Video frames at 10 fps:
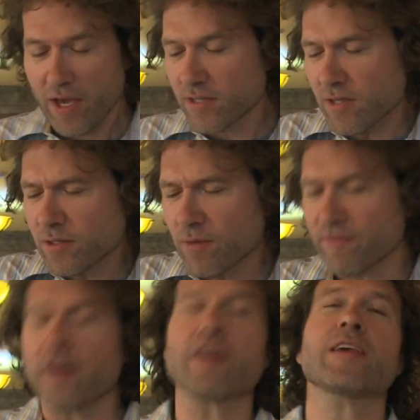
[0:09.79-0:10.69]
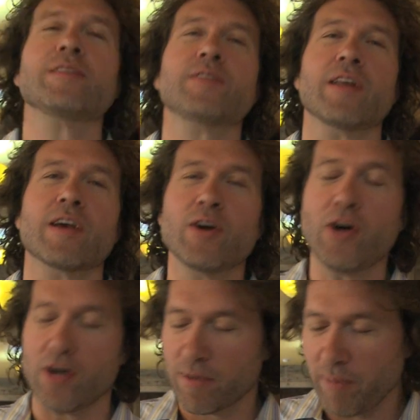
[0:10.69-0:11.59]
It's also very easy to
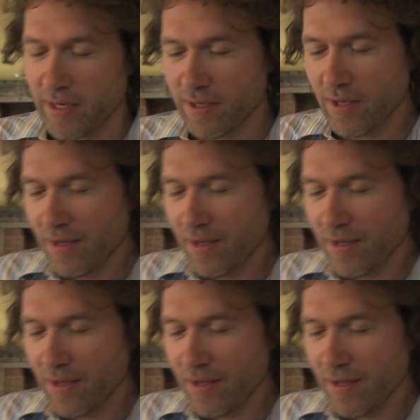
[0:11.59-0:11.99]
cook, but